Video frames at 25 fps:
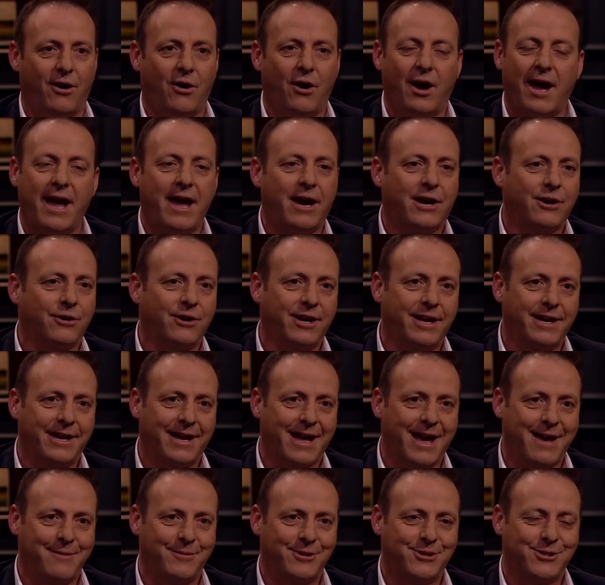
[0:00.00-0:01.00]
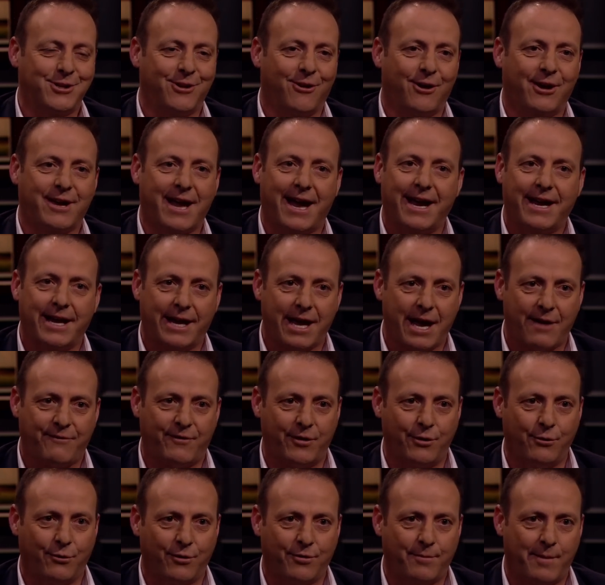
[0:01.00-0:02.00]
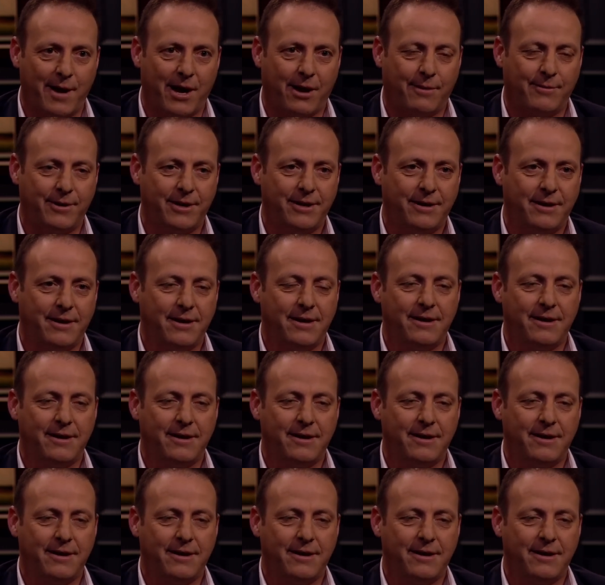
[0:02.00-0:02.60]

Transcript: How can I get a game at Geelong? I can't get a game for North Melbourne,